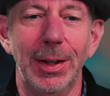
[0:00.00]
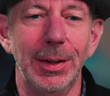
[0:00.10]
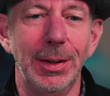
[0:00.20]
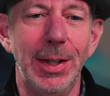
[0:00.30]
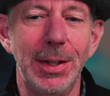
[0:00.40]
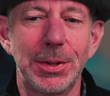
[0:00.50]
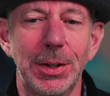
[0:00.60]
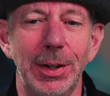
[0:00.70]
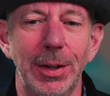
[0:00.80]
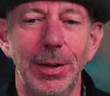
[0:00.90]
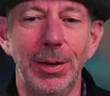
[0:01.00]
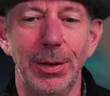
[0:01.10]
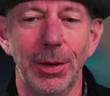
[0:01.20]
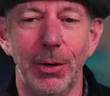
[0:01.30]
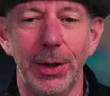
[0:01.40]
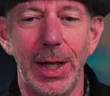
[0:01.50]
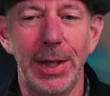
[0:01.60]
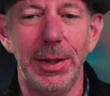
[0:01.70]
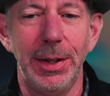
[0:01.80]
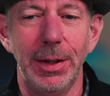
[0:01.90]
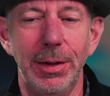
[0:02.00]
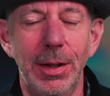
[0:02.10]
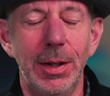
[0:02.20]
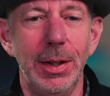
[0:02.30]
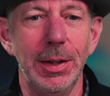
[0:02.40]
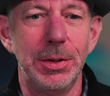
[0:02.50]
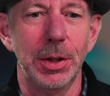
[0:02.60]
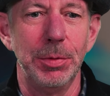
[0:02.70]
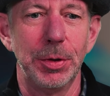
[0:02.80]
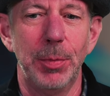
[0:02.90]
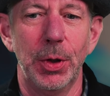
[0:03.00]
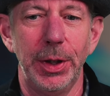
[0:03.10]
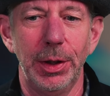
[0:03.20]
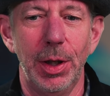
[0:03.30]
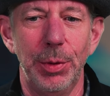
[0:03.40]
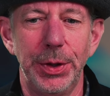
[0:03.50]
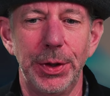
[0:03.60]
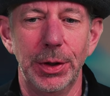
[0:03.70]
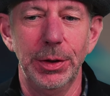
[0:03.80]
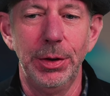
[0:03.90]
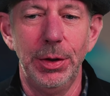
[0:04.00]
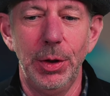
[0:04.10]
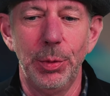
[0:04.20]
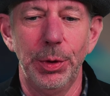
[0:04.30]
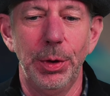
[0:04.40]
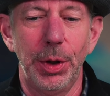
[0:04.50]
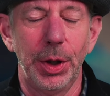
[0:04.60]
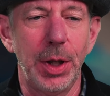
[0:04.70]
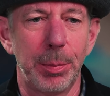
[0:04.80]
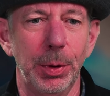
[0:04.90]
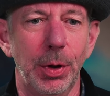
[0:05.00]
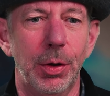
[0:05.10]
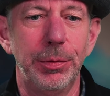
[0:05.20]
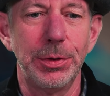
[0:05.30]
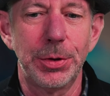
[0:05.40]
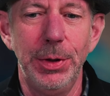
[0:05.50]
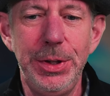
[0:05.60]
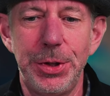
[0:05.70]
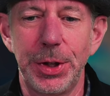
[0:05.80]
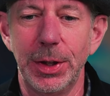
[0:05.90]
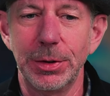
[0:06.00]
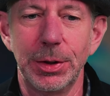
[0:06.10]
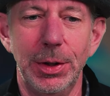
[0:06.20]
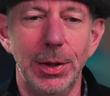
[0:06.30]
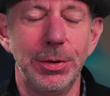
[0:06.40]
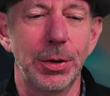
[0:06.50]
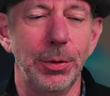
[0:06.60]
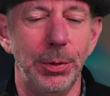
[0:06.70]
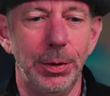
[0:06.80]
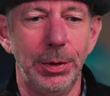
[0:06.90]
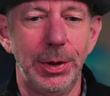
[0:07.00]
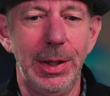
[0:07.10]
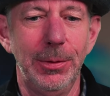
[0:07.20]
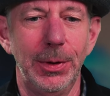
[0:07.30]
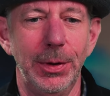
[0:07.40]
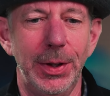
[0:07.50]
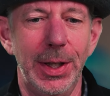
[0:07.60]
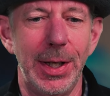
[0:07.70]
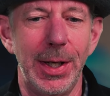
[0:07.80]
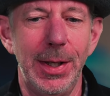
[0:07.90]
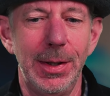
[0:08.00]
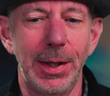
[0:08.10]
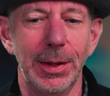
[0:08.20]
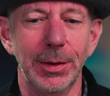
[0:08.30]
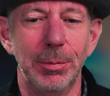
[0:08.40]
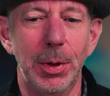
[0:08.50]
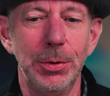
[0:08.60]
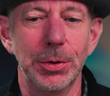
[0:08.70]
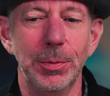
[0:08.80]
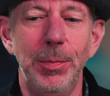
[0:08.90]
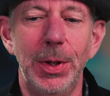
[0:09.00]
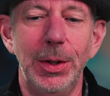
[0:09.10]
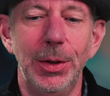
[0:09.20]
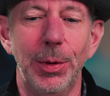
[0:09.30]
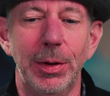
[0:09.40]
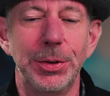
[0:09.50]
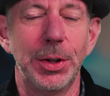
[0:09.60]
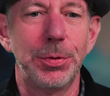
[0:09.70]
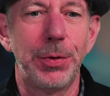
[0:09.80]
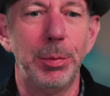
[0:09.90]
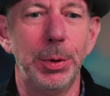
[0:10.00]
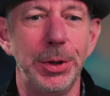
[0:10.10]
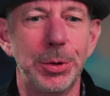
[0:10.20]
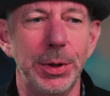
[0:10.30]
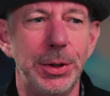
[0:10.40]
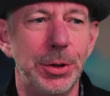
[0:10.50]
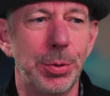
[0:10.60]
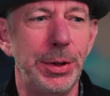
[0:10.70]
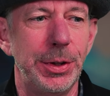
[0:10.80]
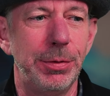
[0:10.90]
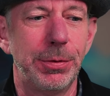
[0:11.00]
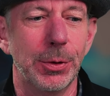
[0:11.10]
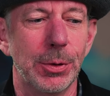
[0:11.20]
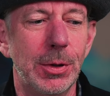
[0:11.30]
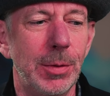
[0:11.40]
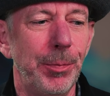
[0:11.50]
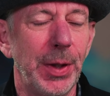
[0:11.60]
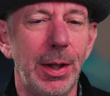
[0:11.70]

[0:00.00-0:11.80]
And next thing that I added in terms of my lower third were a couple of screen shares. So down there at the bottom where it says February 2024,